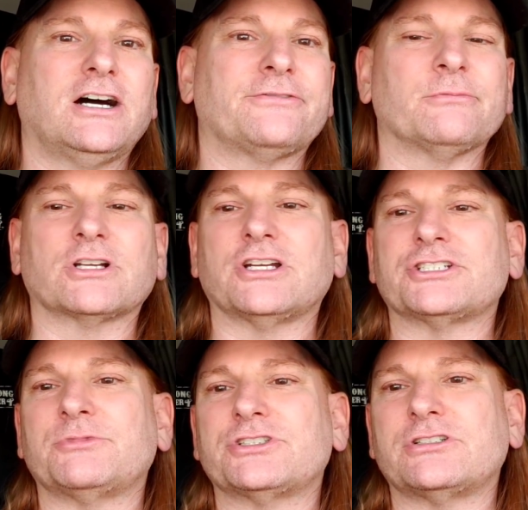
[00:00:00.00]
from the
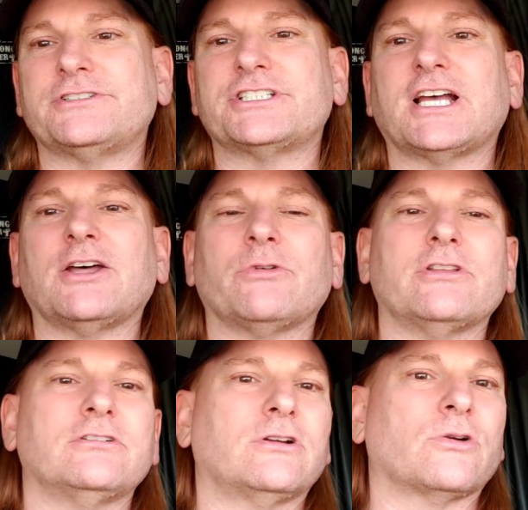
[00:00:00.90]
customer service side,
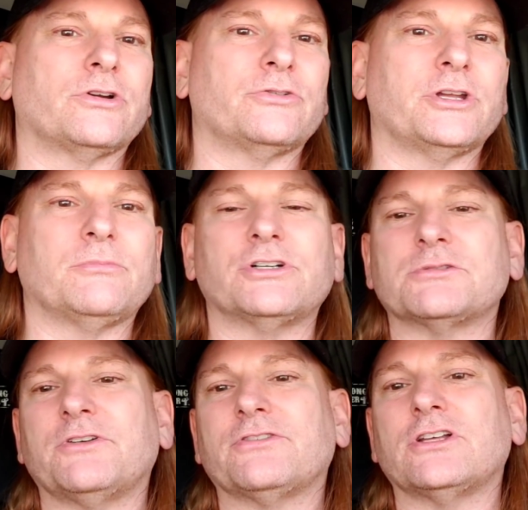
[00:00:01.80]
whether they're going to
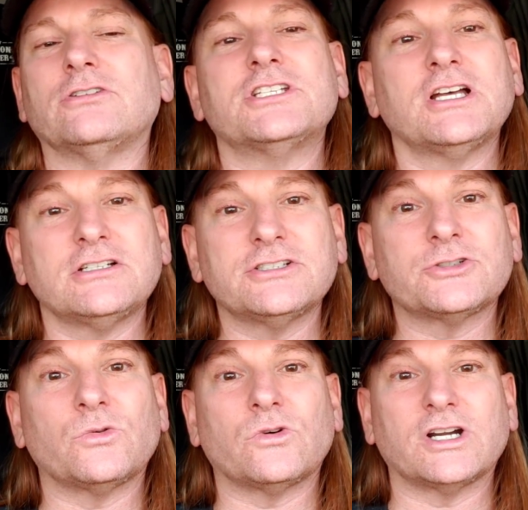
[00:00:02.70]
reimburse me for the hotels
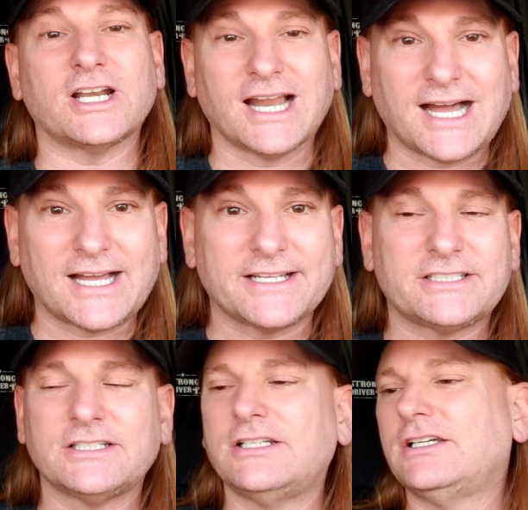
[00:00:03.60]
or
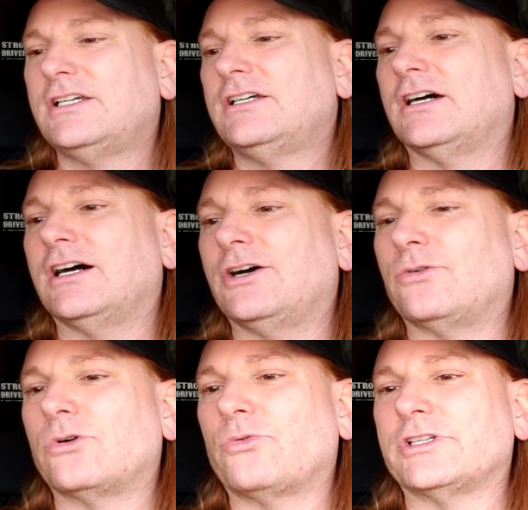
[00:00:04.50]
not,
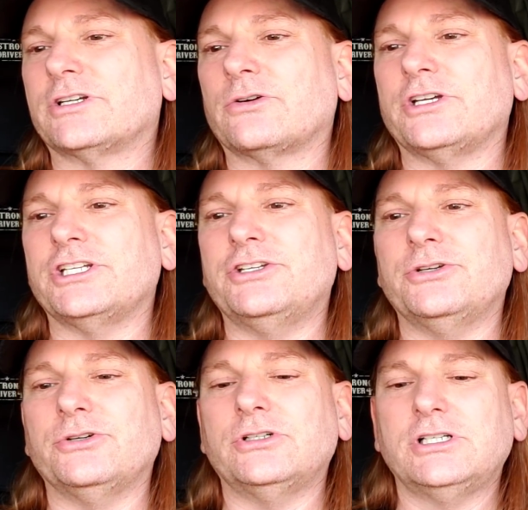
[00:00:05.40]
or what they're going to
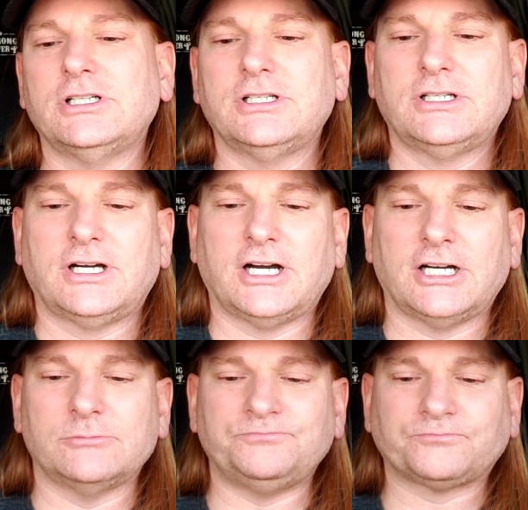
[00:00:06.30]
do.
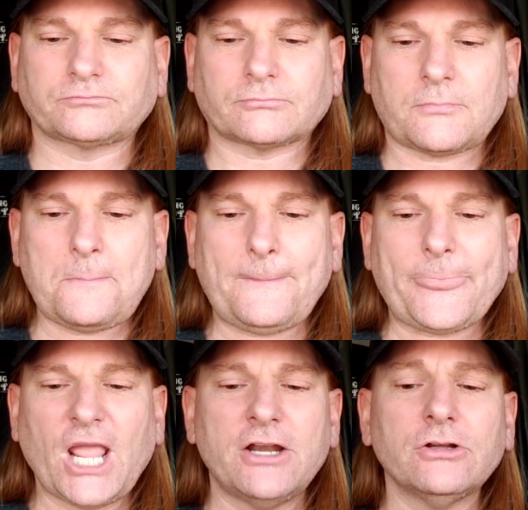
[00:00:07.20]

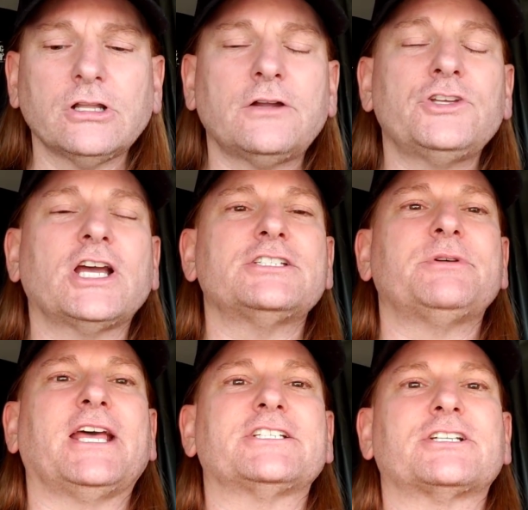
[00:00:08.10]
I know a lot of you guys have
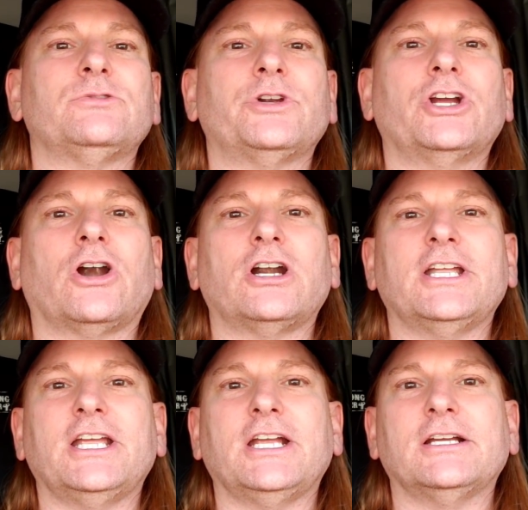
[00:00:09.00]
been asking
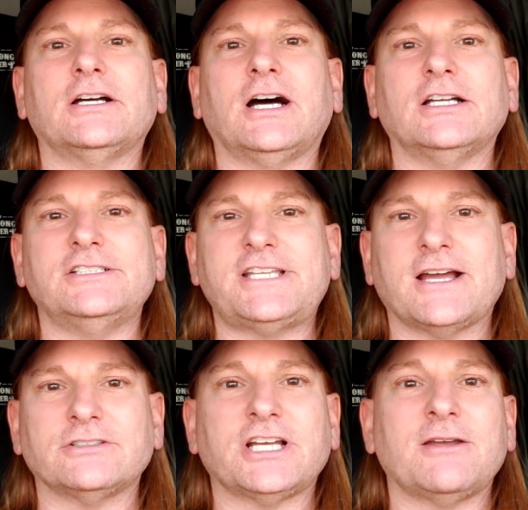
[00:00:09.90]
regarding
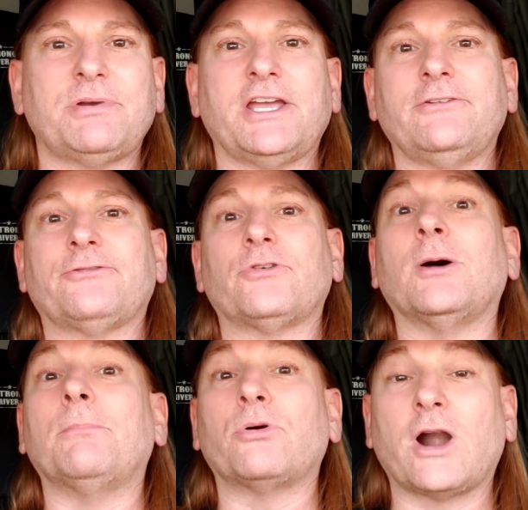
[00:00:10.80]
downtime pay
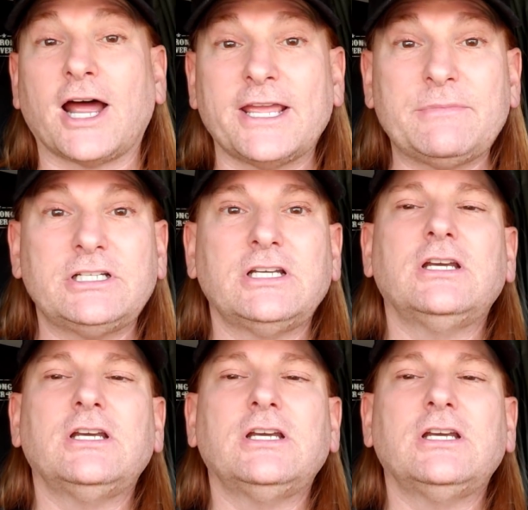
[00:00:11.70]
from Prime.